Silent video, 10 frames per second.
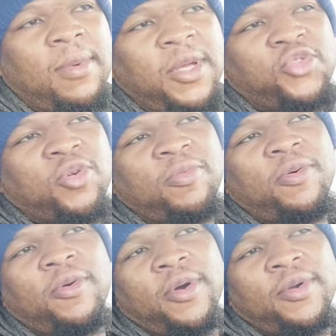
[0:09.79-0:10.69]
Bleacher
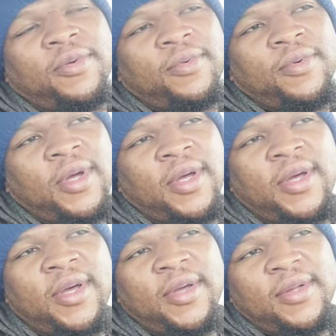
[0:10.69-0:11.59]
Report
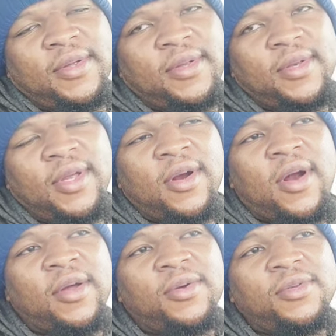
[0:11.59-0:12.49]
uh, did
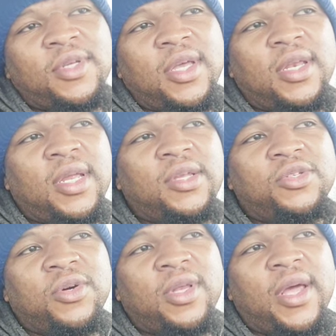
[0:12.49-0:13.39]
article saying that
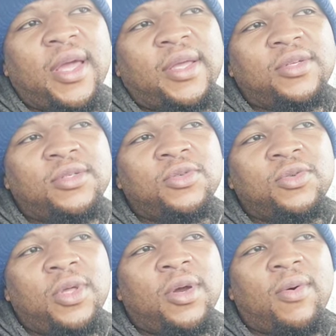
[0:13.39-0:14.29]
Detroit Lions
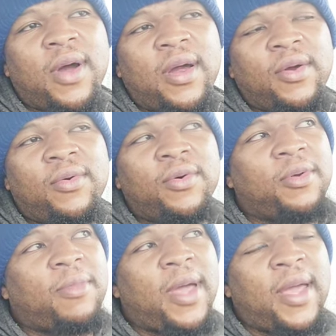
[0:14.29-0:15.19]
newly acquired
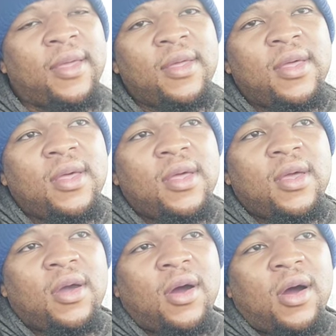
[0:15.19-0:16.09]
cornerback
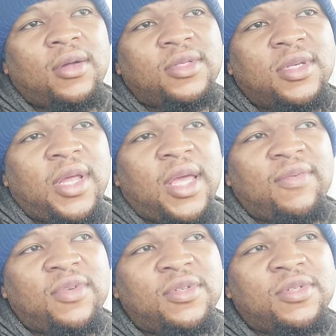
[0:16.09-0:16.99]
Carlton
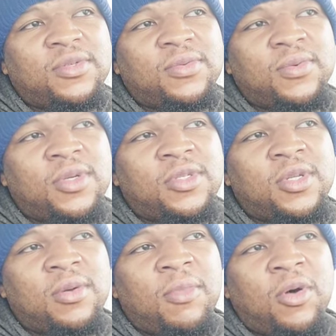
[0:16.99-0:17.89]
Davis was
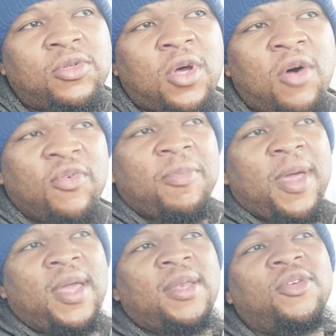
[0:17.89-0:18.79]
the most
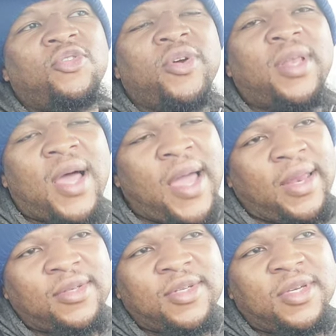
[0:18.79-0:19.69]
overpaid Detroit
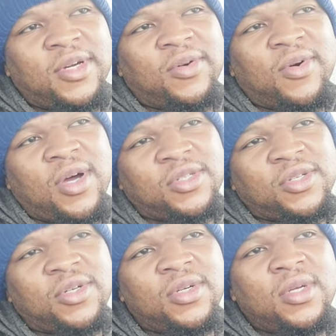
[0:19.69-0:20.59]
Lion. It's a young
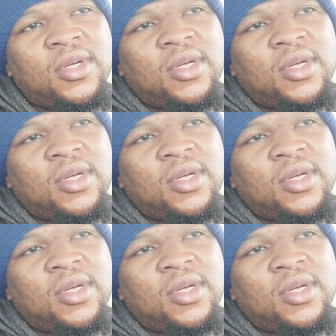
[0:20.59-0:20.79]
roster.